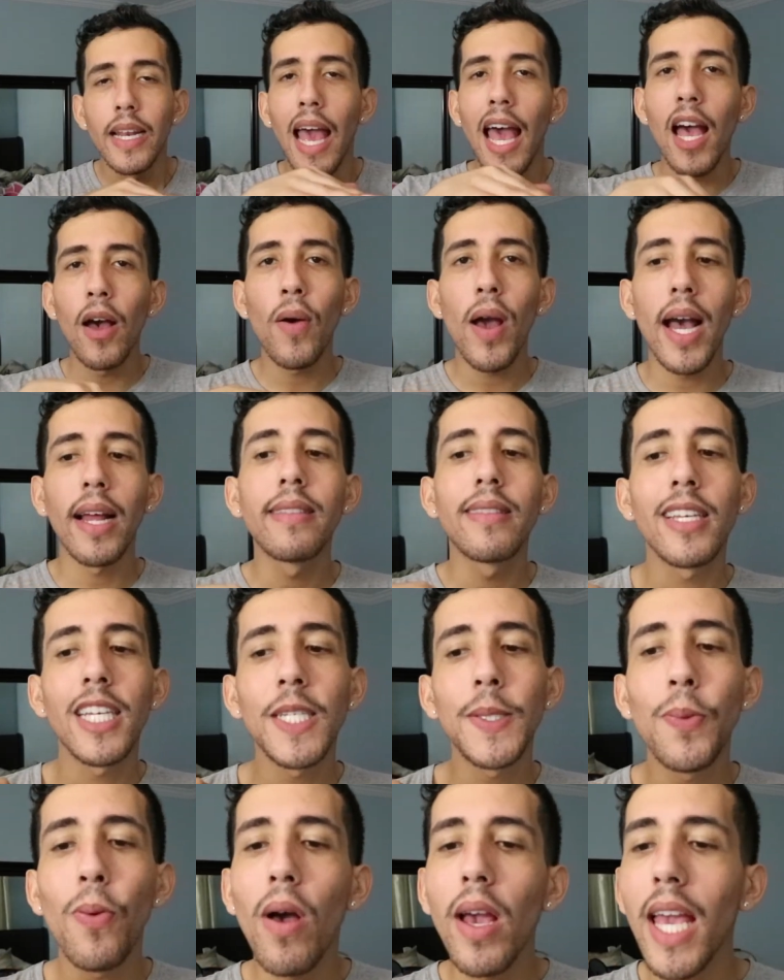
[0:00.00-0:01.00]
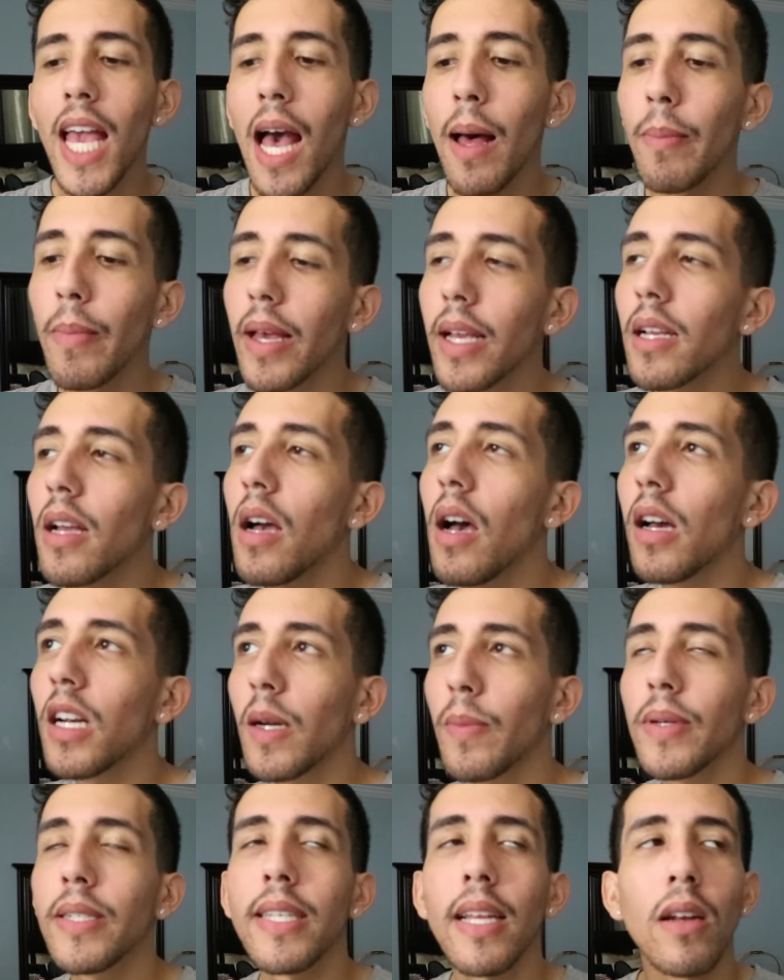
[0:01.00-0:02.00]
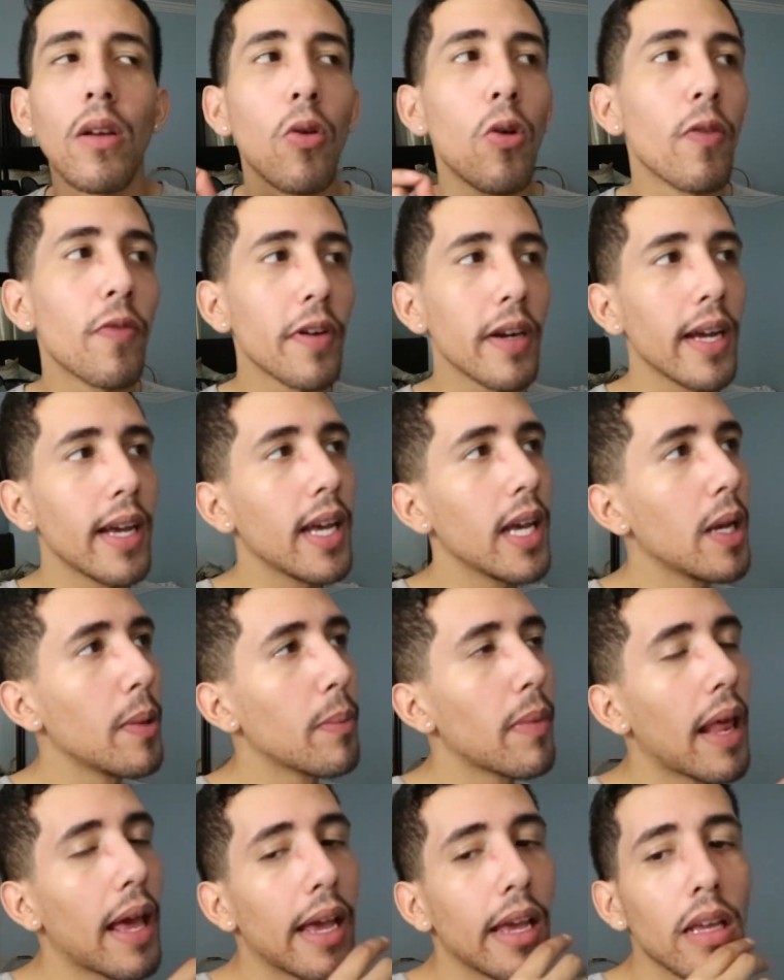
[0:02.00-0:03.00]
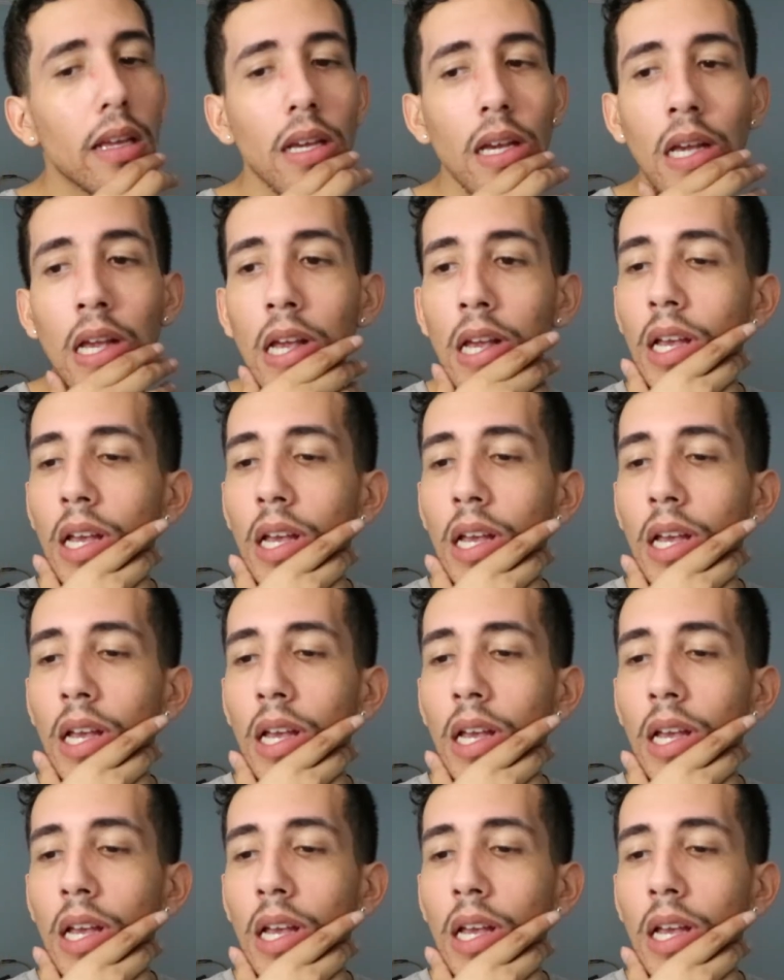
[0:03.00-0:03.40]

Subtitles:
Now, at this point, I'm like 100% over him. Like,